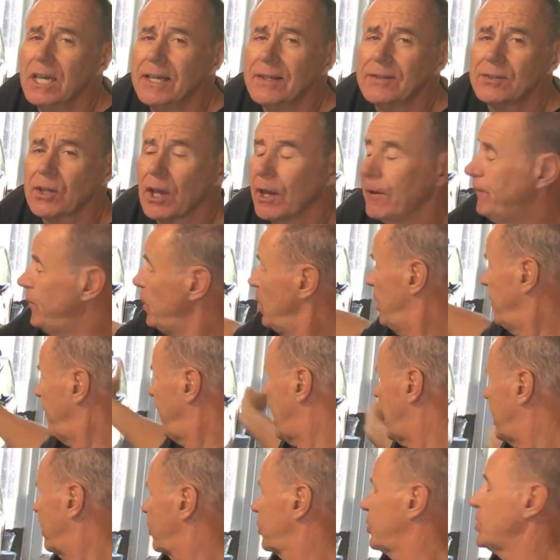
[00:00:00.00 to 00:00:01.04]
So if you'd have
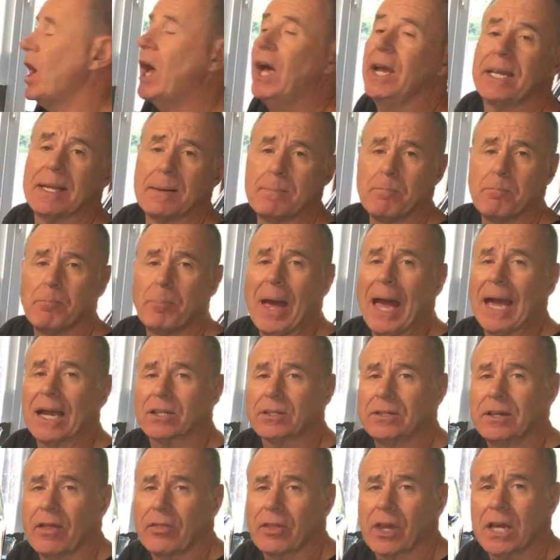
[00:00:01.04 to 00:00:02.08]
had a side impact,
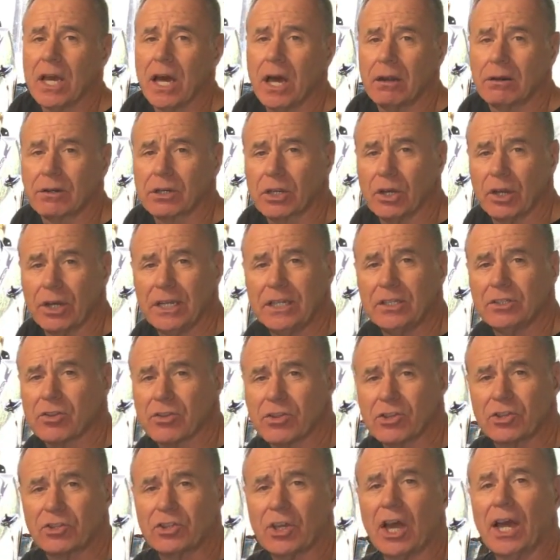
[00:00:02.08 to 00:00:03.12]
another car had gone into
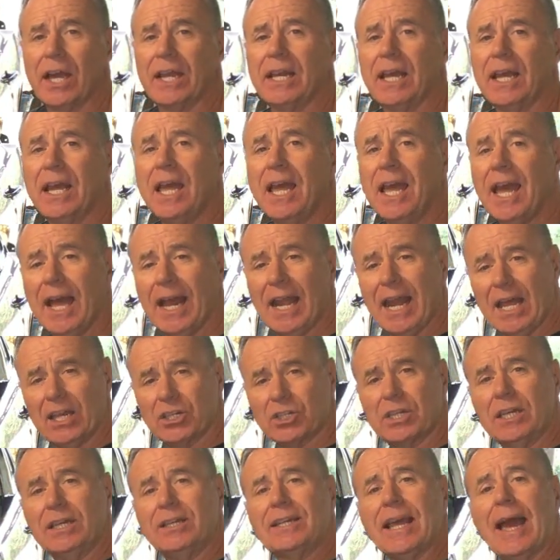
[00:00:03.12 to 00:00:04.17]
the side and
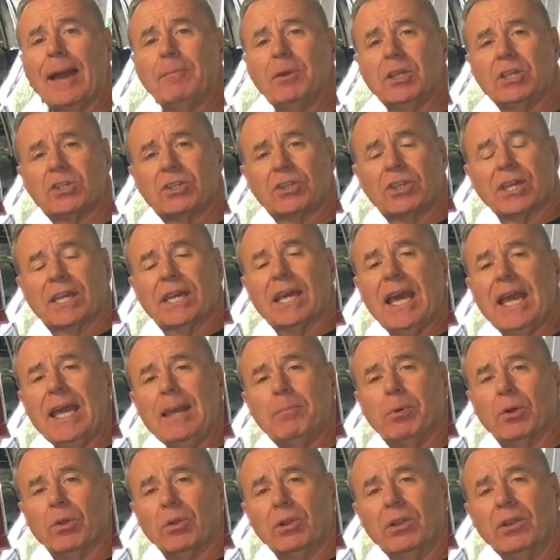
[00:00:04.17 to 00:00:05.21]
actually damaged the
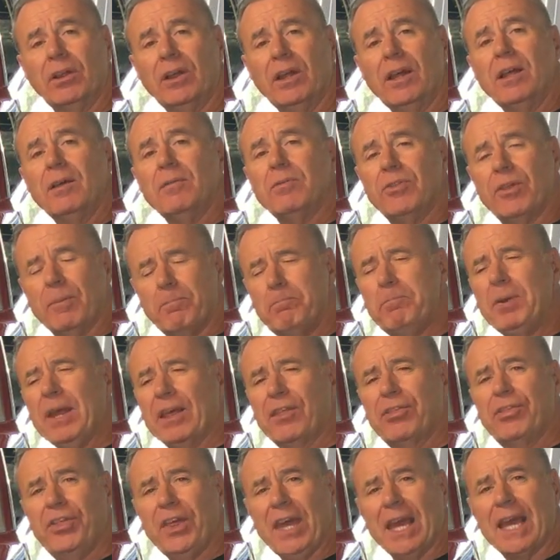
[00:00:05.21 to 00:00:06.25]
cable, the big
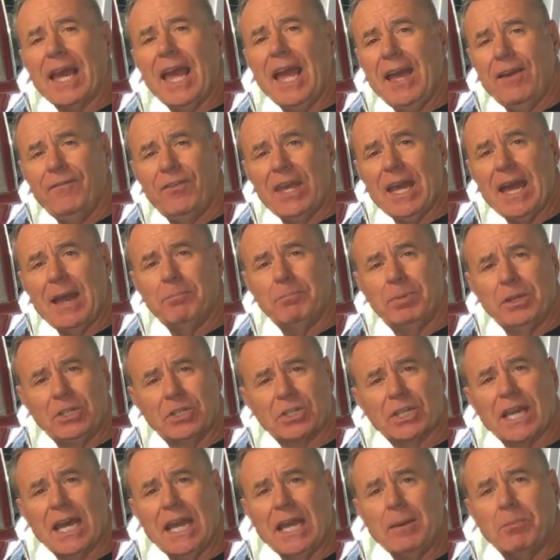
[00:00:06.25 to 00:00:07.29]
thick heavy
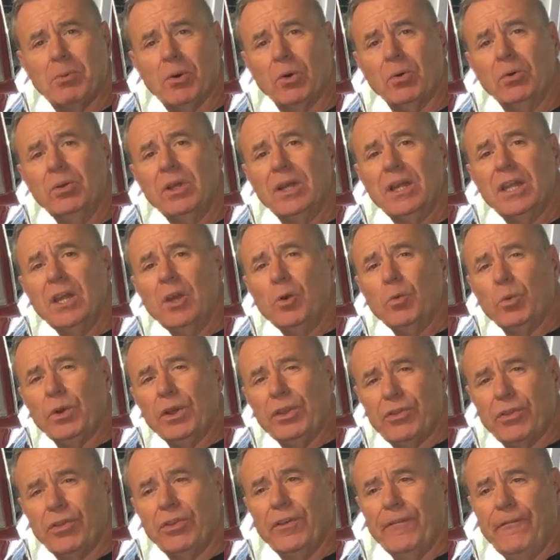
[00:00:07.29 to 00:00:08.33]
ampage cable
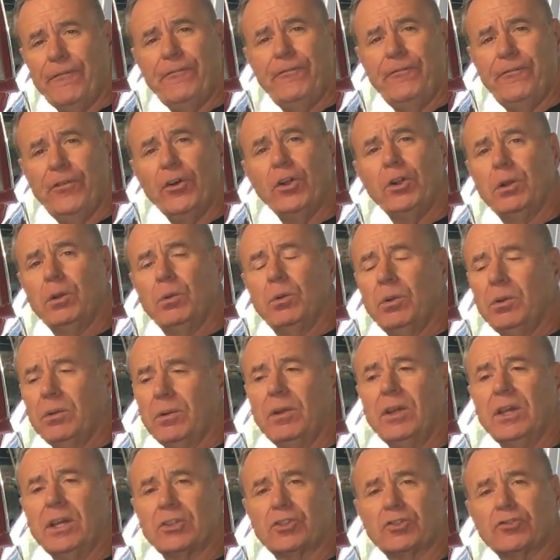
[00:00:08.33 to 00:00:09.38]
with the full
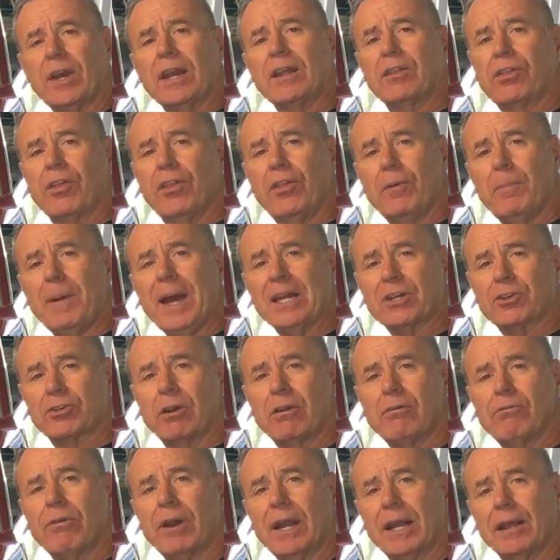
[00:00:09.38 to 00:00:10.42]
strength of the battery
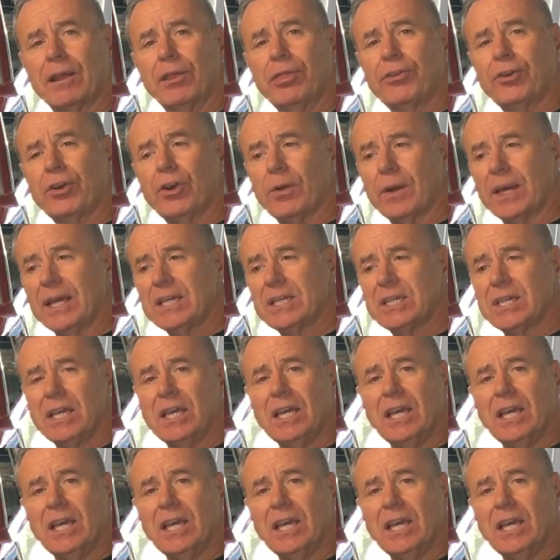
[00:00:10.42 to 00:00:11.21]
running through it,